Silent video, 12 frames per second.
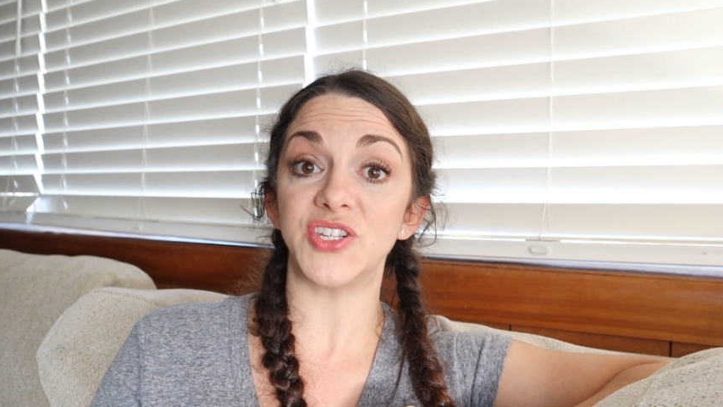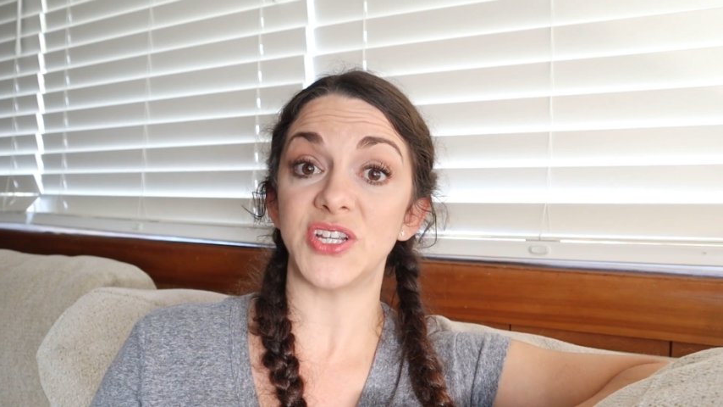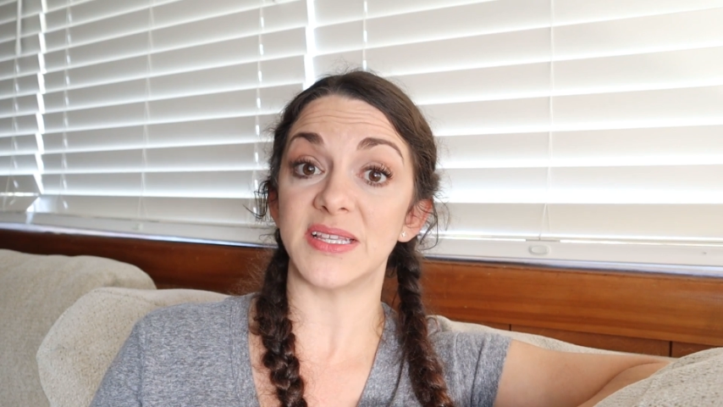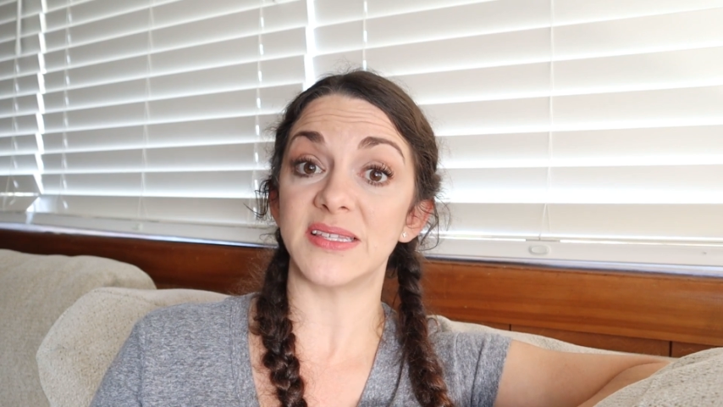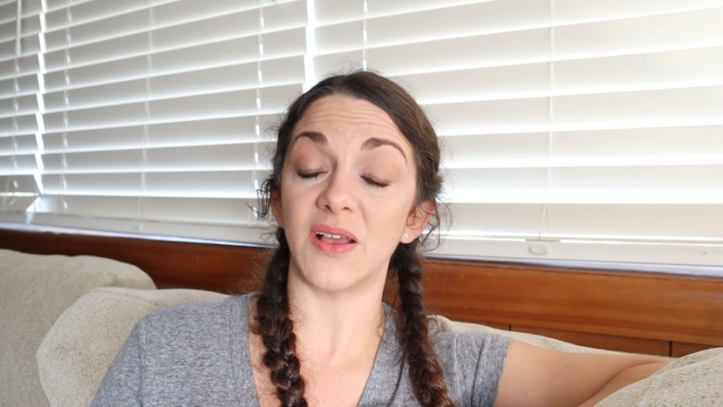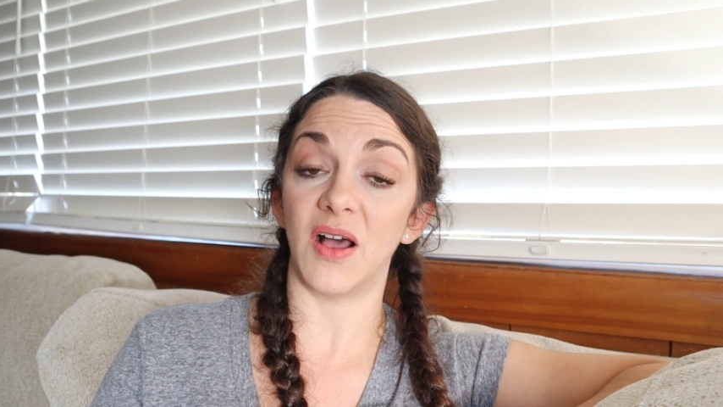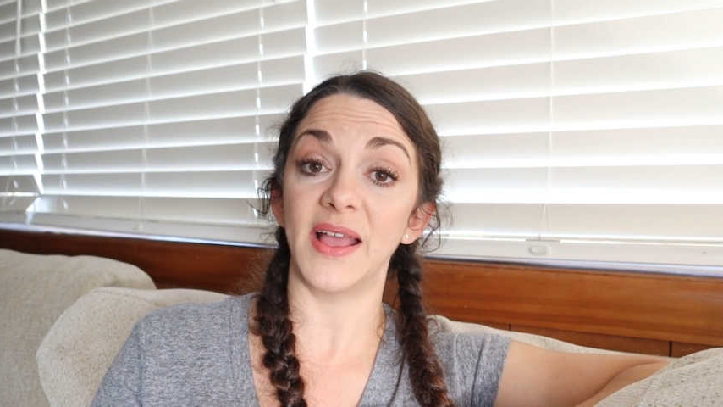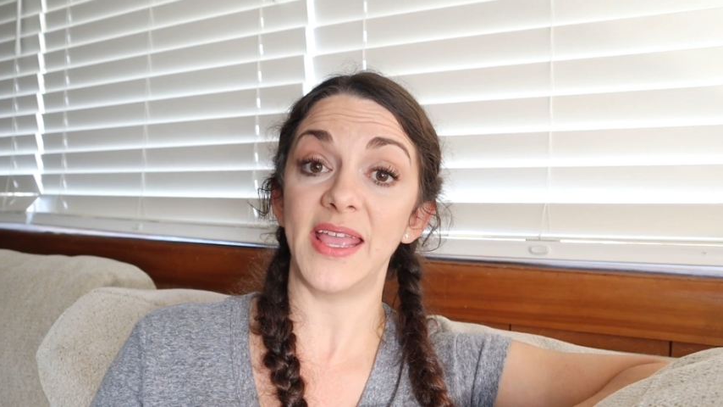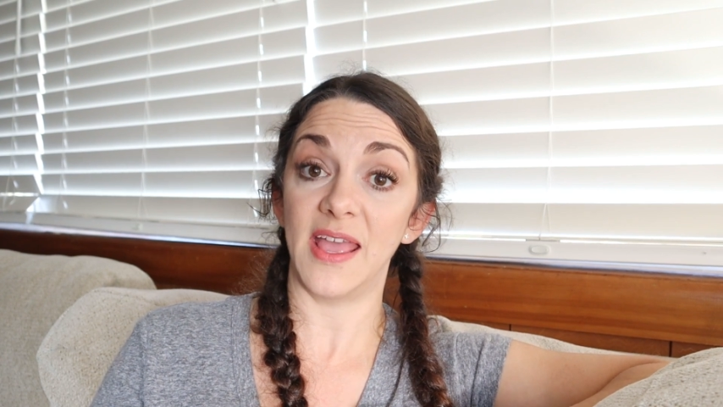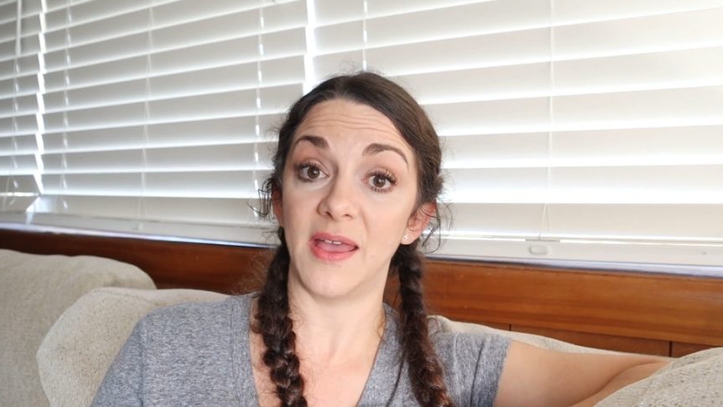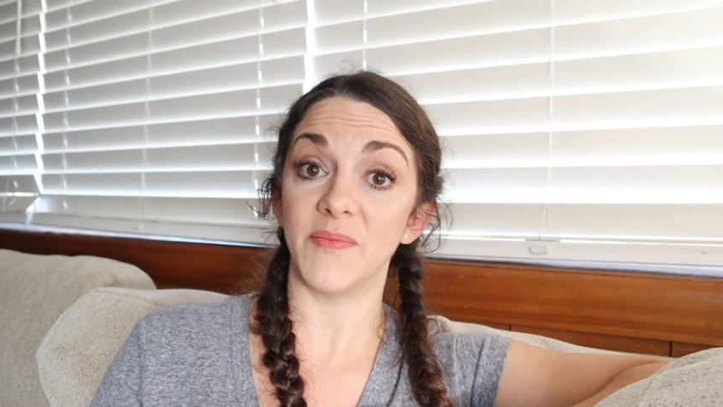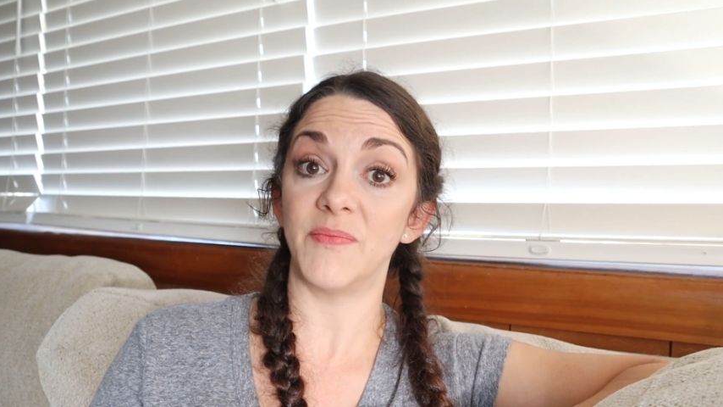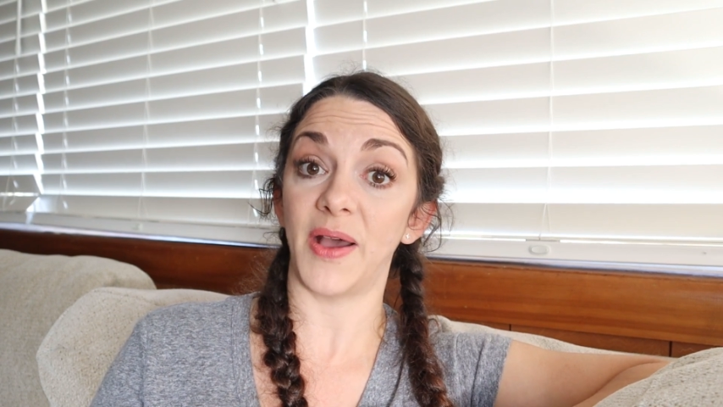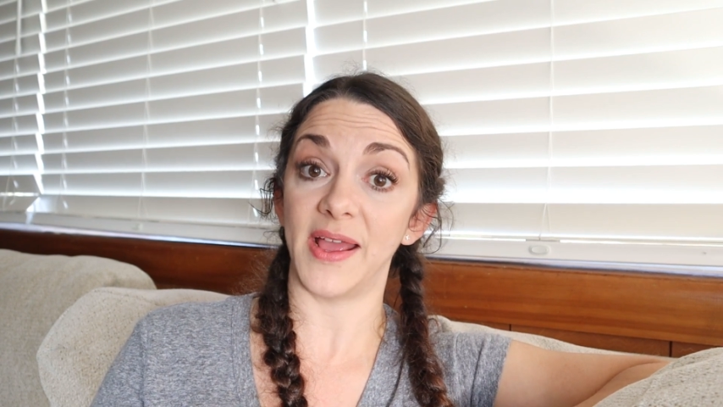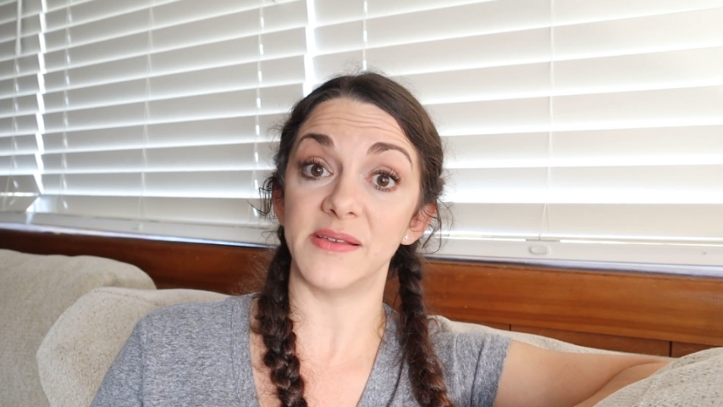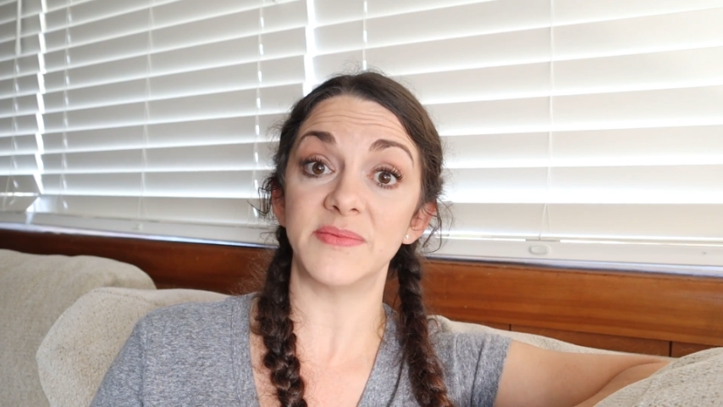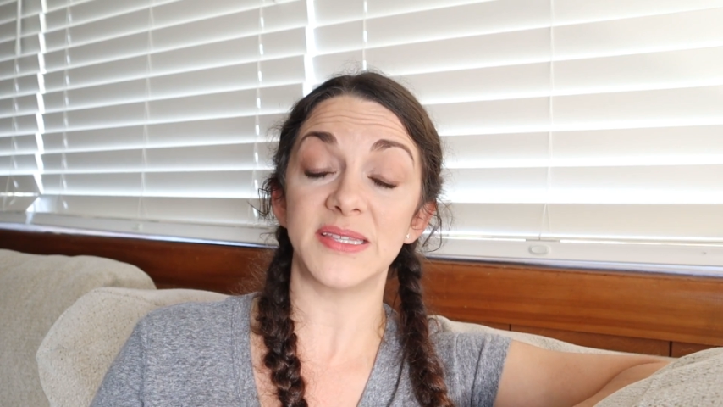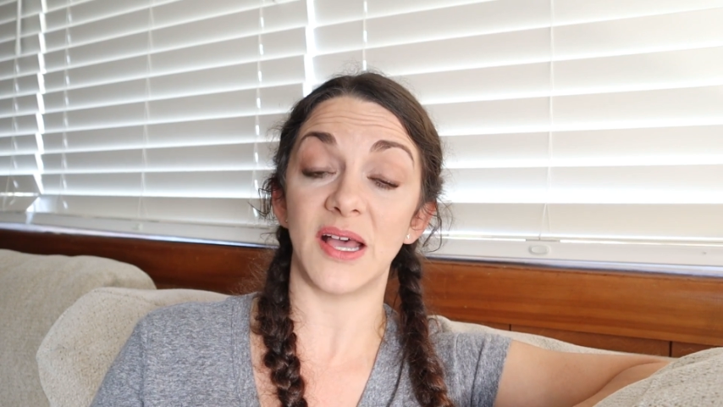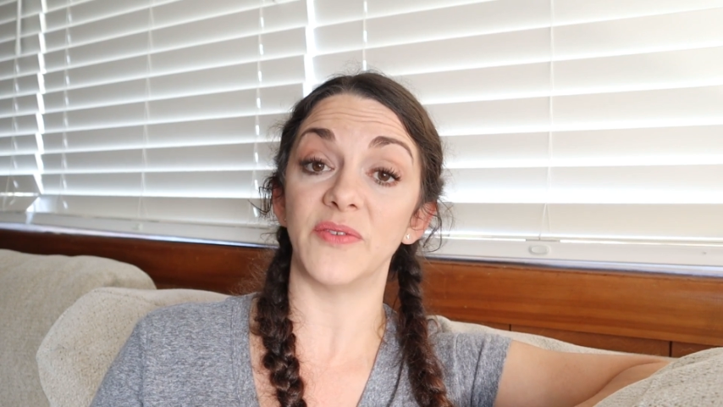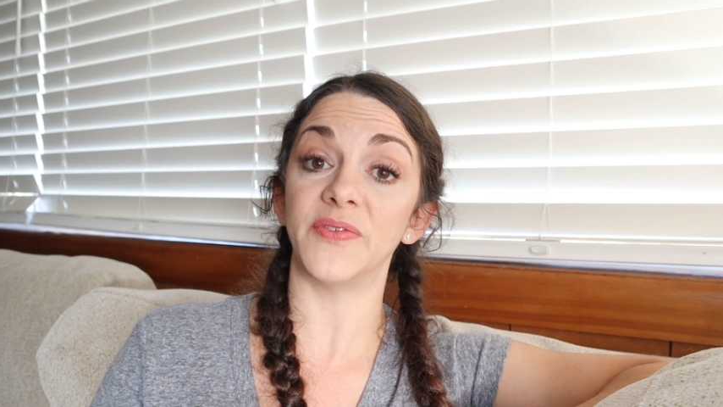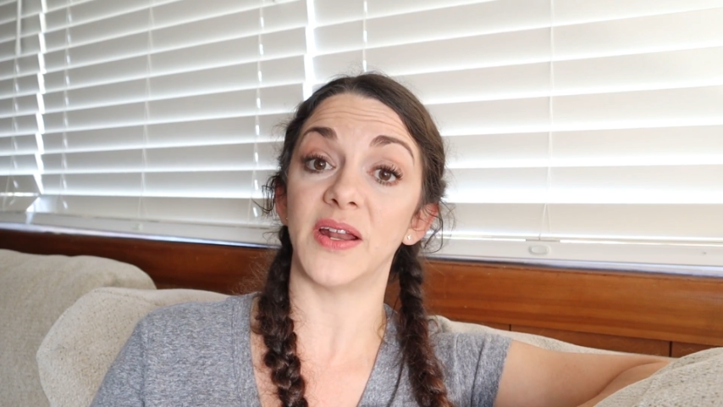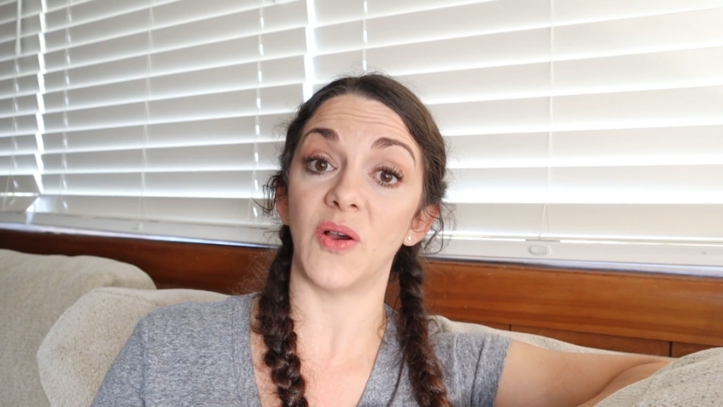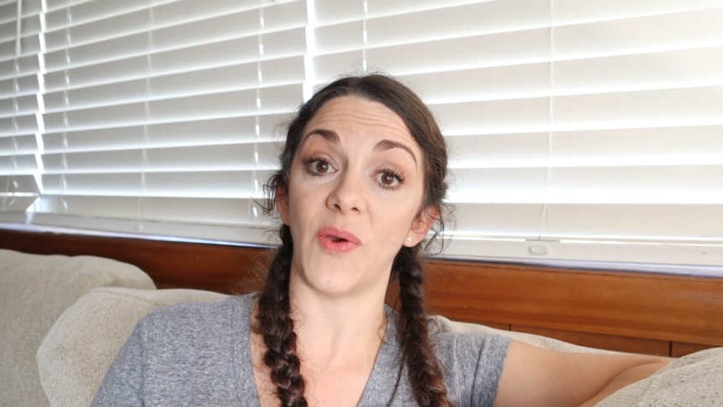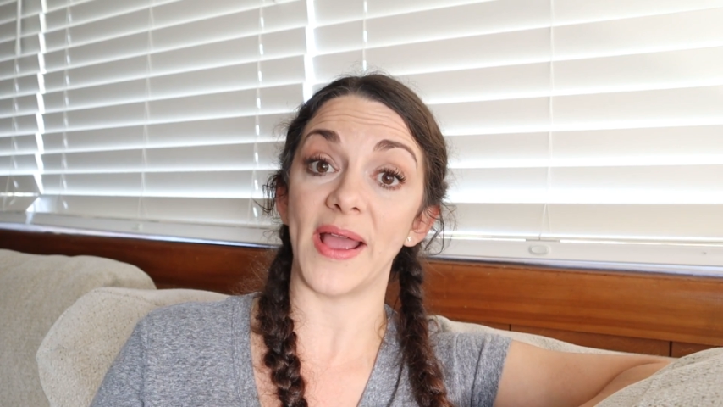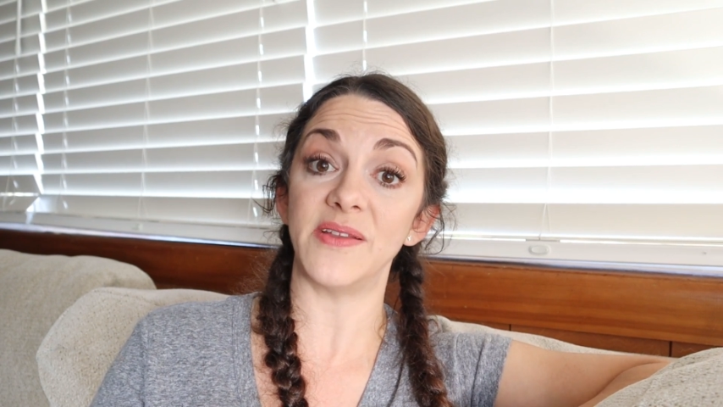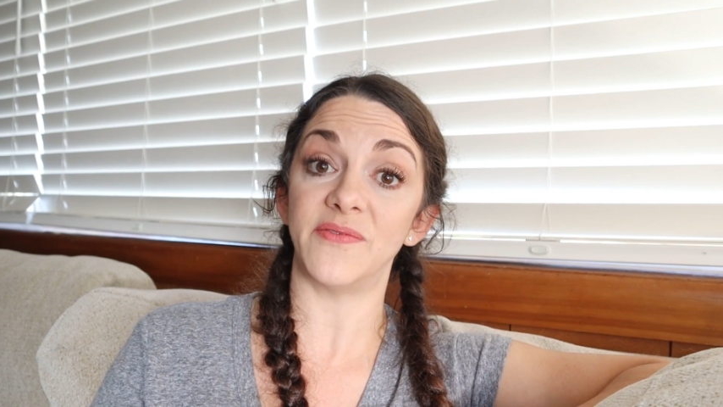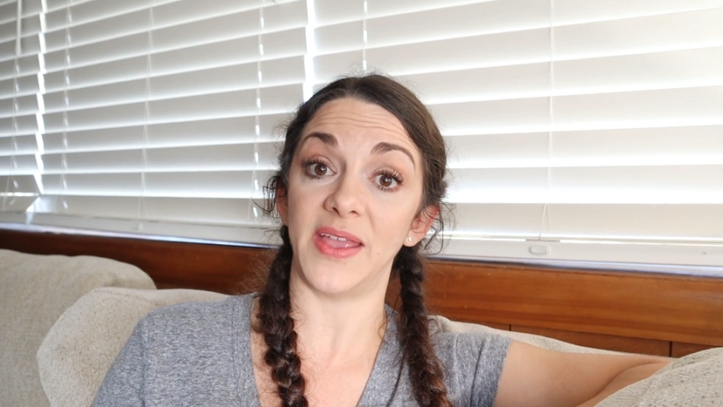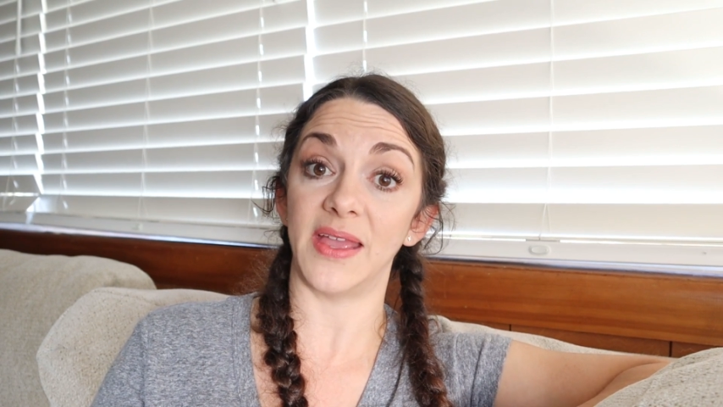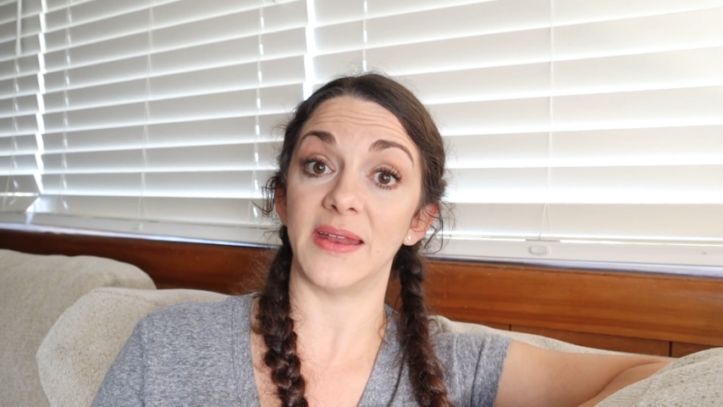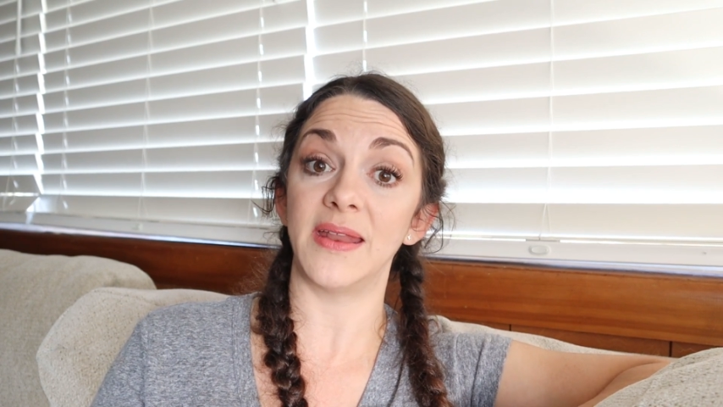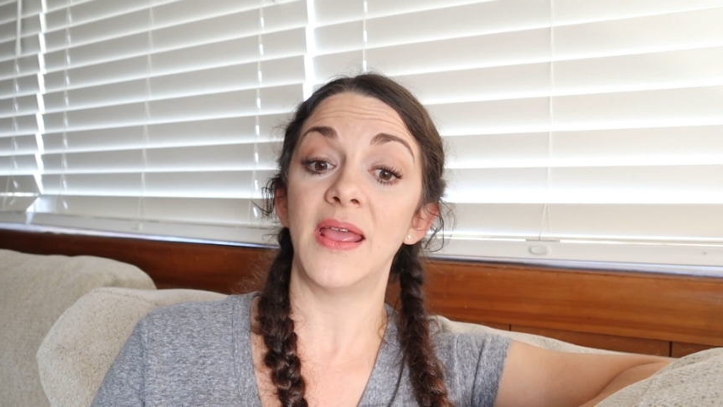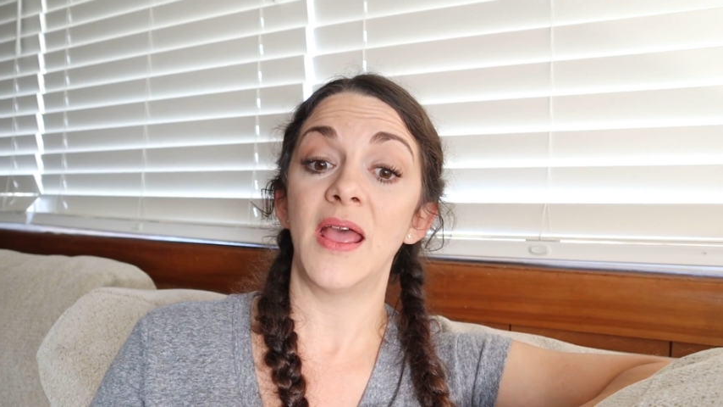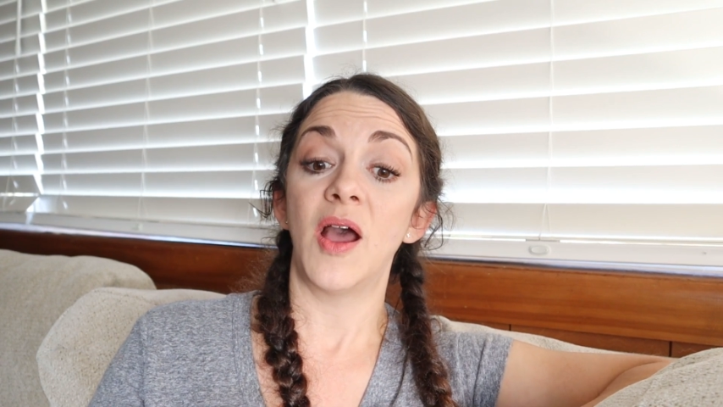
she saw him by himself in a white van,